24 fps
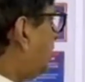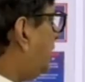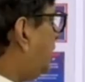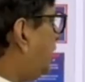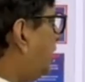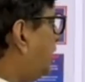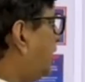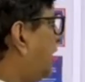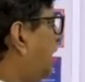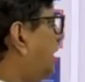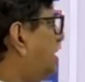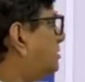
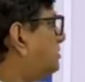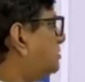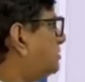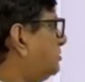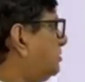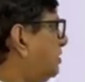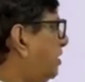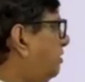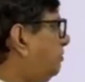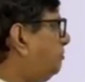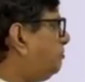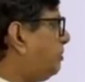indicates
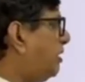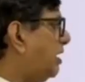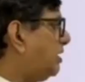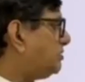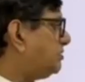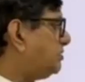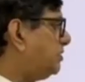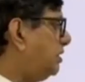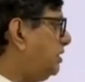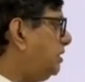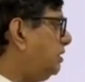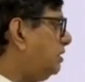safe
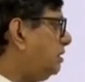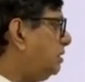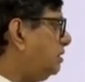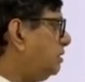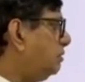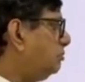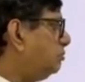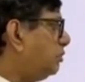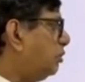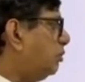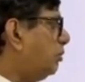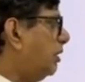passing
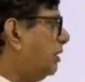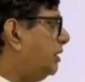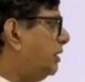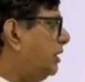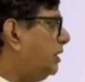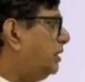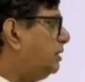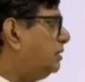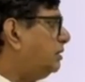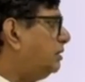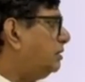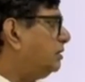
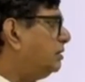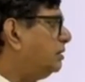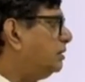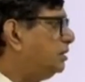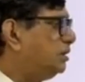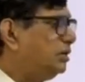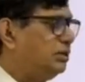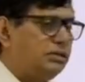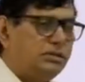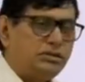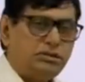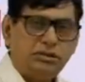provided
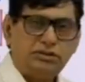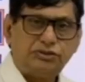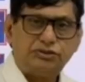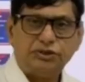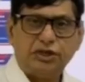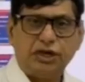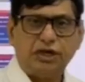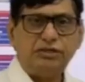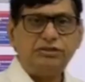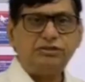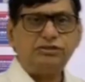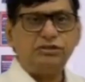the
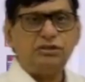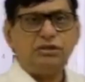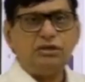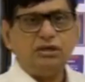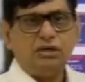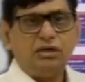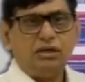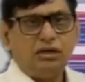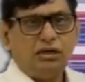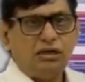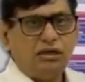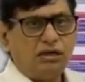change
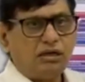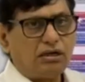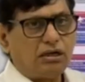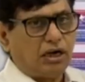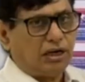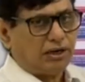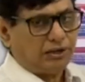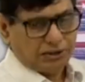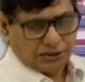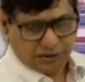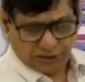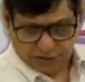
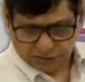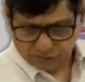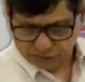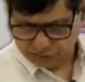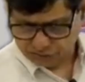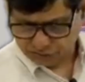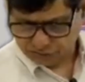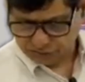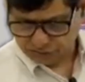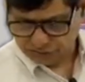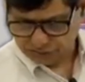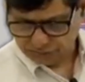
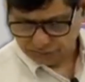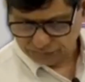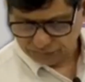continues.